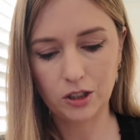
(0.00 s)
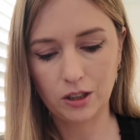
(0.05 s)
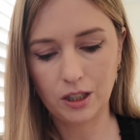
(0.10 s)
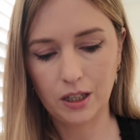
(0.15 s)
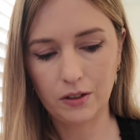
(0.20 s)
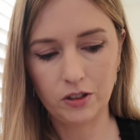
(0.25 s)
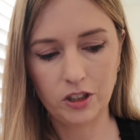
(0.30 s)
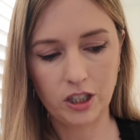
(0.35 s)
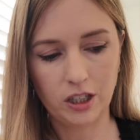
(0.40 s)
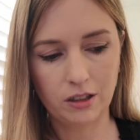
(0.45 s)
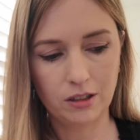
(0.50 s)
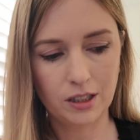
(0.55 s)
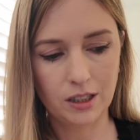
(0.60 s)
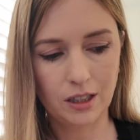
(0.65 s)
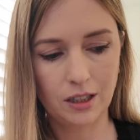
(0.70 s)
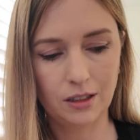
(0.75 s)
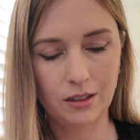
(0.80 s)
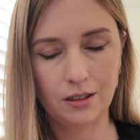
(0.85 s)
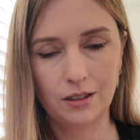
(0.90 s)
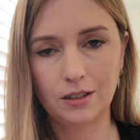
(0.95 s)
don't have a
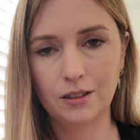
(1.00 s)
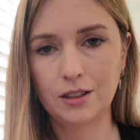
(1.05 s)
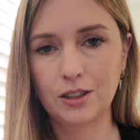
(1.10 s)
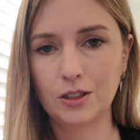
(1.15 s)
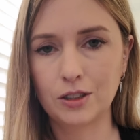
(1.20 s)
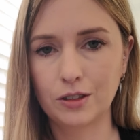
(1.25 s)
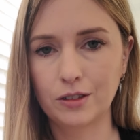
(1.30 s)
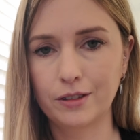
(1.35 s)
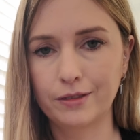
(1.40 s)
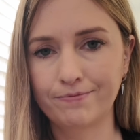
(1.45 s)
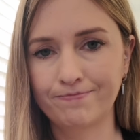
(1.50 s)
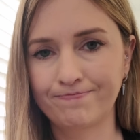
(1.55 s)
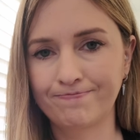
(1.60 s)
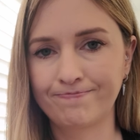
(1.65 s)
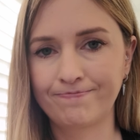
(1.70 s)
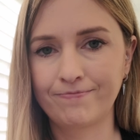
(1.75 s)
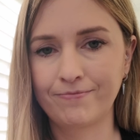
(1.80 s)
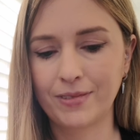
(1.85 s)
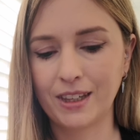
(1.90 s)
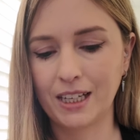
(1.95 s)
Charizard though, so
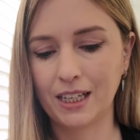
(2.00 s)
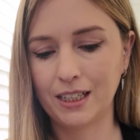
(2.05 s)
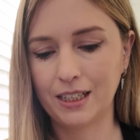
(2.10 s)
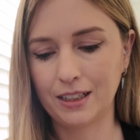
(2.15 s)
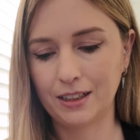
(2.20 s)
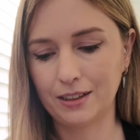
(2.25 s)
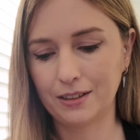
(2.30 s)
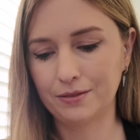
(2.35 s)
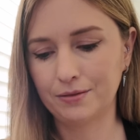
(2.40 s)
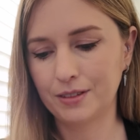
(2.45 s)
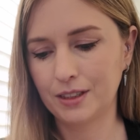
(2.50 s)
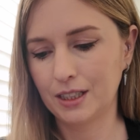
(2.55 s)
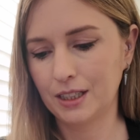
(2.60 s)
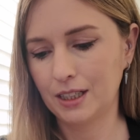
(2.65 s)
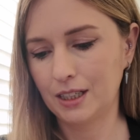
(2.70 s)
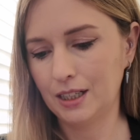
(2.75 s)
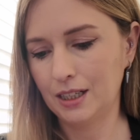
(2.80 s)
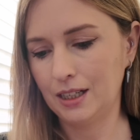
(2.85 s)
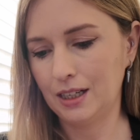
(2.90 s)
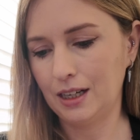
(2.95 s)
you know,
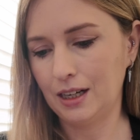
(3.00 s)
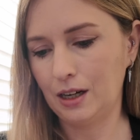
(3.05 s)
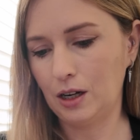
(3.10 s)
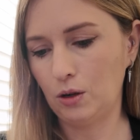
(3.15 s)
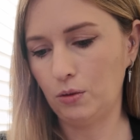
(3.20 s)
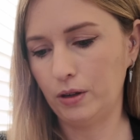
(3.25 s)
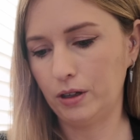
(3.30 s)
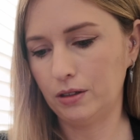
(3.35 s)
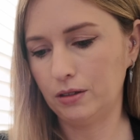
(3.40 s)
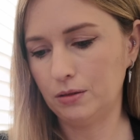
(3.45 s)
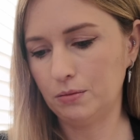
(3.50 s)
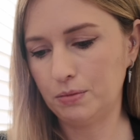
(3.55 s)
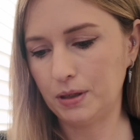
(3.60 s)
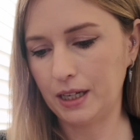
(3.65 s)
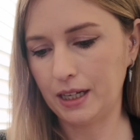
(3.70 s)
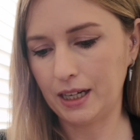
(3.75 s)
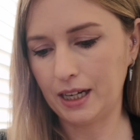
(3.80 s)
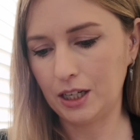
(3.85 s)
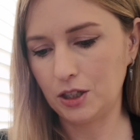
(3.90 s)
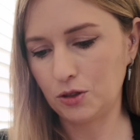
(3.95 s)
oh well,
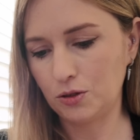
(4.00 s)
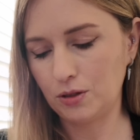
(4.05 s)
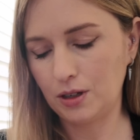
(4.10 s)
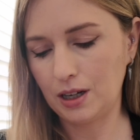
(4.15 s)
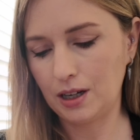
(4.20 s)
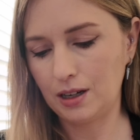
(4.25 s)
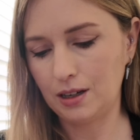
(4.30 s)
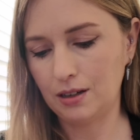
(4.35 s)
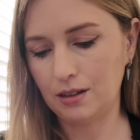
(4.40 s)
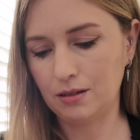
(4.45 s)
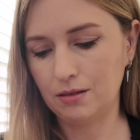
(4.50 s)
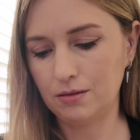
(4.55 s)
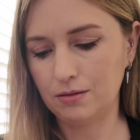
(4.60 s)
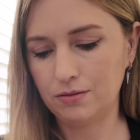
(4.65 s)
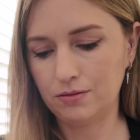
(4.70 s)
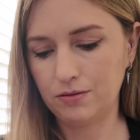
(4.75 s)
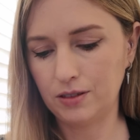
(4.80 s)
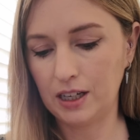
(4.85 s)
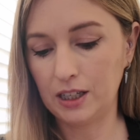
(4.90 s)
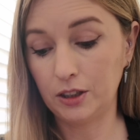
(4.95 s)
but I do
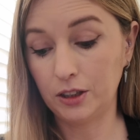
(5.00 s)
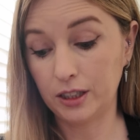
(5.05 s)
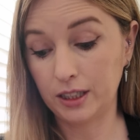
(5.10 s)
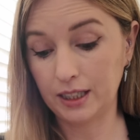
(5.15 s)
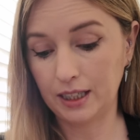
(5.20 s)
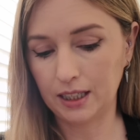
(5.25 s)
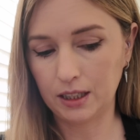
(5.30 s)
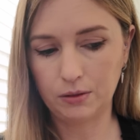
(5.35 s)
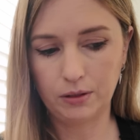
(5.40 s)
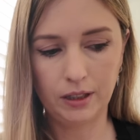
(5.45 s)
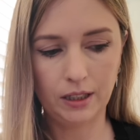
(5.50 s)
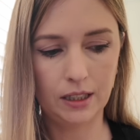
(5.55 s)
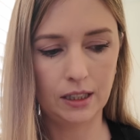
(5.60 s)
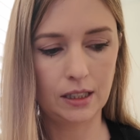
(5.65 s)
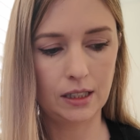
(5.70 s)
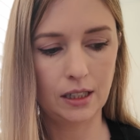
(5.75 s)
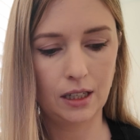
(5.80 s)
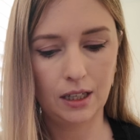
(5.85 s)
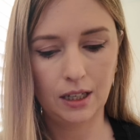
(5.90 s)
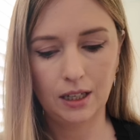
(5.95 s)
have a lot of the other
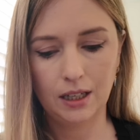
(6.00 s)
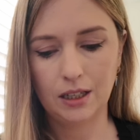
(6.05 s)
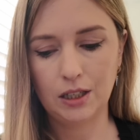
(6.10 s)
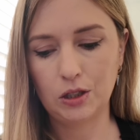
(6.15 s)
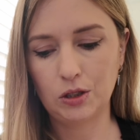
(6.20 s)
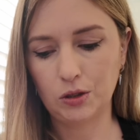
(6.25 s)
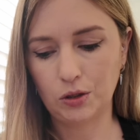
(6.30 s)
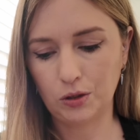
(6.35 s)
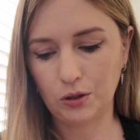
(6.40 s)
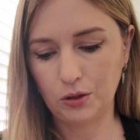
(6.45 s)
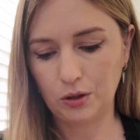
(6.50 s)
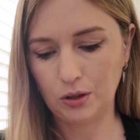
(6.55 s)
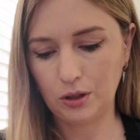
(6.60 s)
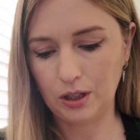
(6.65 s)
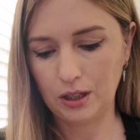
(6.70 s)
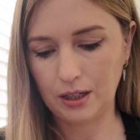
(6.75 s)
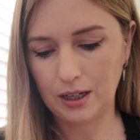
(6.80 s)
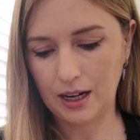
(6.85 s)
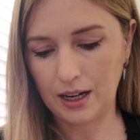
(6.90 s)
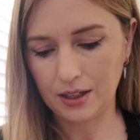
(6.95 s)
ones.
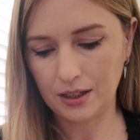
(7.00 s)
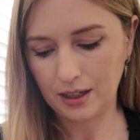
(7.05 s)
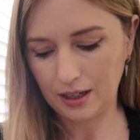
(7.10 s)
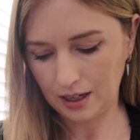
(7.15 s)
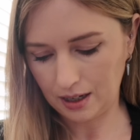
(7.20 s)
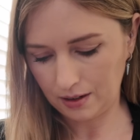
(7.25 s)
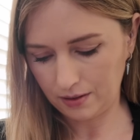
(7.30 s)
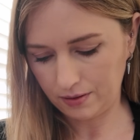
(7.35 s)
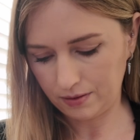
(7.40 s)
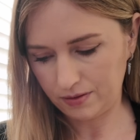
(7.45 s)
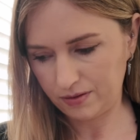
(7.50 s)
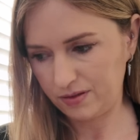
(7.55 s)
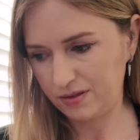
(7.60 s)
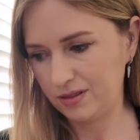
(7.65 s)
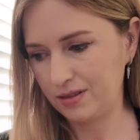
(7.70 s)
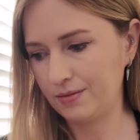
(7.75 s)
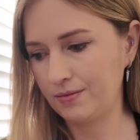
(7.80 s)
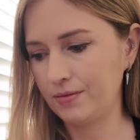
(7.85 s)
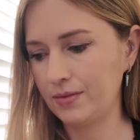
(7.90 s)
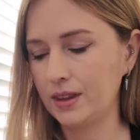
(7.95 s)
So now that I
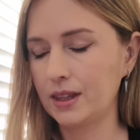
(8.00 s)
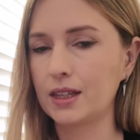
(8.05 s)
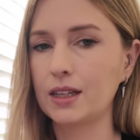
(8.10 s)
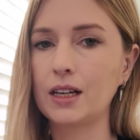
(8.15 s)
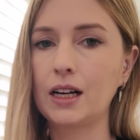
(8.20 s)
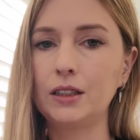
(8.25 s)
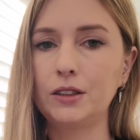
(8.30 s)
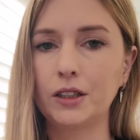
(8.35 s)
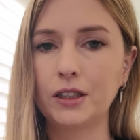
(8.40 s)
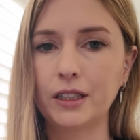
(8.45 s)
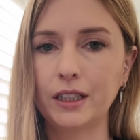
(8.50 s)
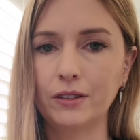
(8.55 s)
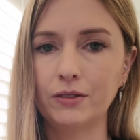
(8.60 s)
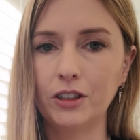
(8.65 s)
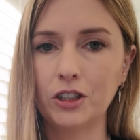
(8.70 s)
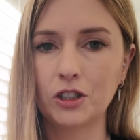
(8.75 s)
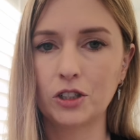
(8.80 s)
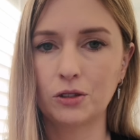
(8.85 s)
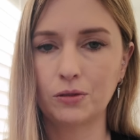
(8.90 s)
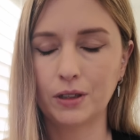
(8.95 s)
have a lot of the
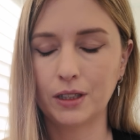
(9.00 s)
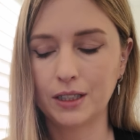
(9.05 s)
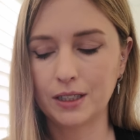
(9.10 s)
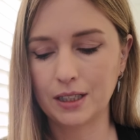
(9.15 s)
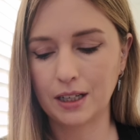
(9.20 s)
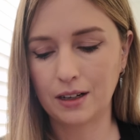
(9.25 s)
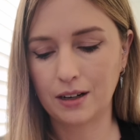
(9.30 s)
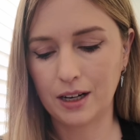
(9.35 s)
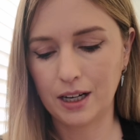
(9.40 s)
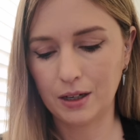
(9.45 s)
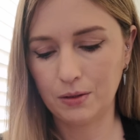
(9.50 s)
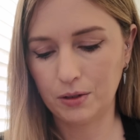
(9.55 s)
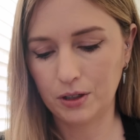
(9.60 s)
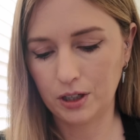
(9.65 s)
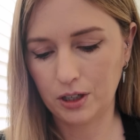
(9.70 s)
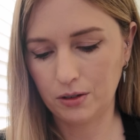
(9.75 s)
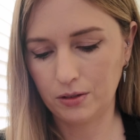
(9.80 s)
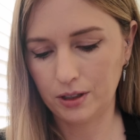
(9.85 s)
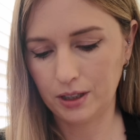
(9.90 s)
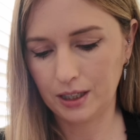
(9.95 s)
original ones, I kind of
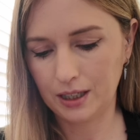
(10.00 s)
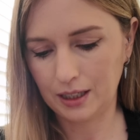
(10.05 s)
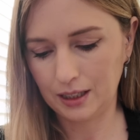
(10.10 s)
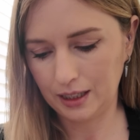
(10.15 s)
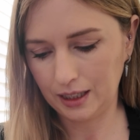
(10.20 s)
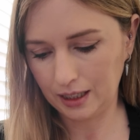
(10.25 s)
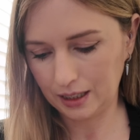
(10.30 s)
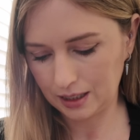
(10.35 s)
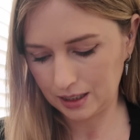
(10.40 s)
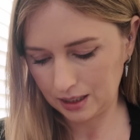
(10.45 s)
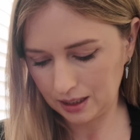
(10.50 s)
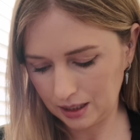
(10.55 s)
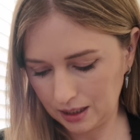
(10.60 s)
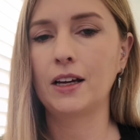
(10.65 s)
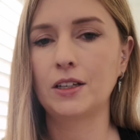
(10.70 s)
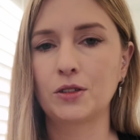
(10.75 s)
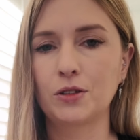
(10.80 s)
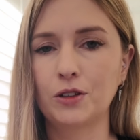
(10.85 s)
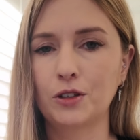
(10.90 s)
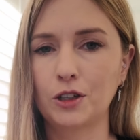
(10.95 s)
want to go and collect.
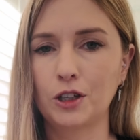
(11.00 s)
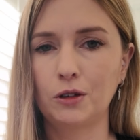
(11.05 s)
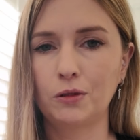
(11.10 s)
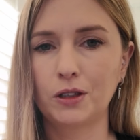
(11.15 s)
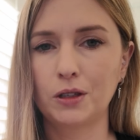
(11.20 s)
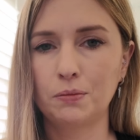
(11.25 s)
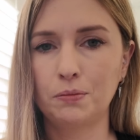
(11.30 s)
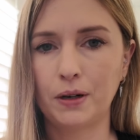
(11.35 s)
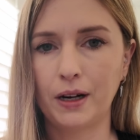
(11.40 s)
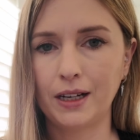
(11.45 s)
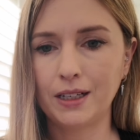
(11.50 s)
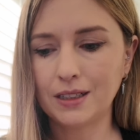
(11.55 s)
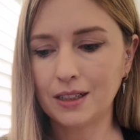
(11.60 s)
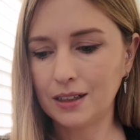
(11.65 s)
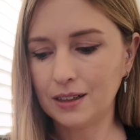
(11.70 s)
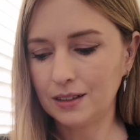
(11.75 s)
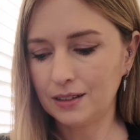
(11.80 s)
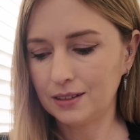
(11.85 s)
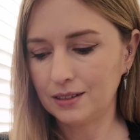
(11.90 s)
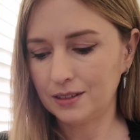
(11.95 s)
I saw a girl with a
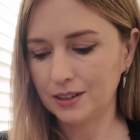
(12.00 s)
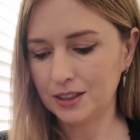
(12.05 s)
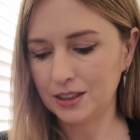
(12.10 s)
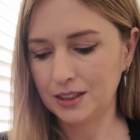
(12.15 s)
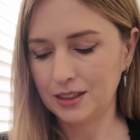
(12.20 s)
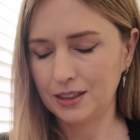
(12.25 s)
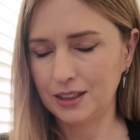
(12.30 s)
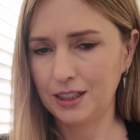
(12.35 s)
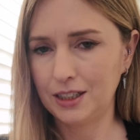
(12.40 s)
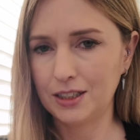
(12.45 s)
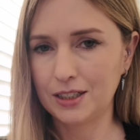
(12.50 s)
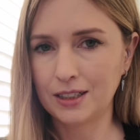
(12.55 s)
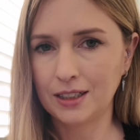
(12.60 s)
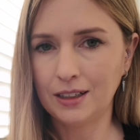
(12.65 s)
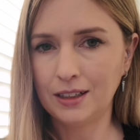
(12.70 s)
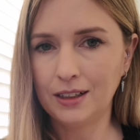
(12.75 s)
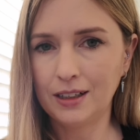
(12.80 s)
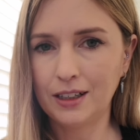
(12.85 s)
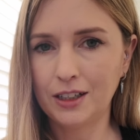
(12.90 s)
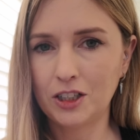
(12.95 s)
binder on
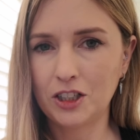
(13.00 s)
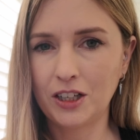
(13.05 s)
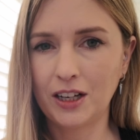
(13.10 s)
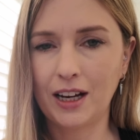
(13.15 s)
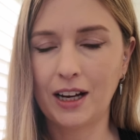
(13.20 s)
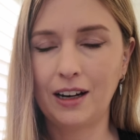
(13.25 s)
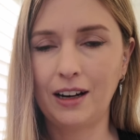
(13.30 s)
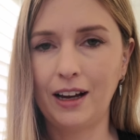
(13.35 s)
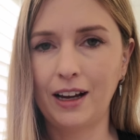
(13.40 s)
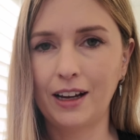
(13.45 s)
Insta and she